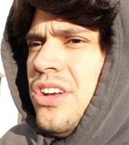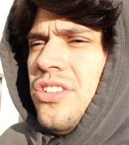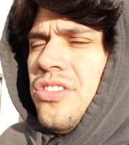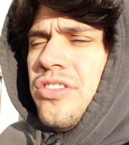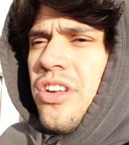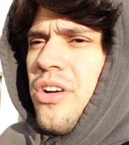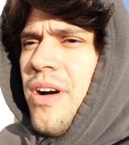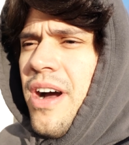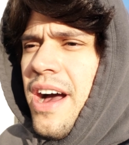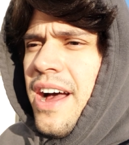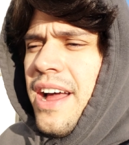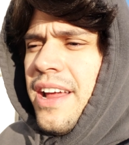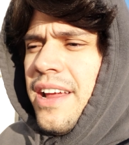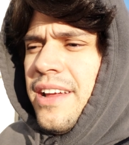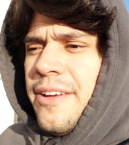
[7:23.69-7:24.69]
So
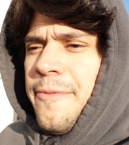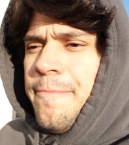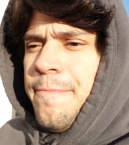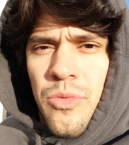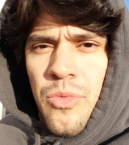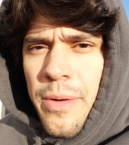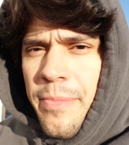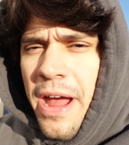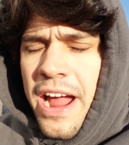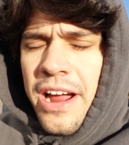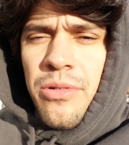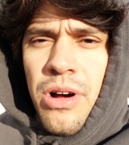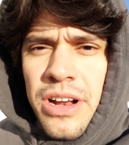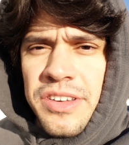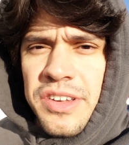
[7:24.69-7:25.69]
I went back
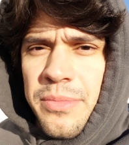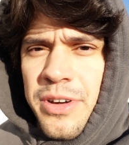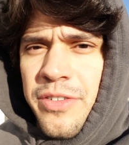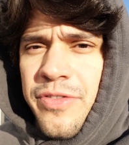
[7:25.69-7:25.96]
and watched some of the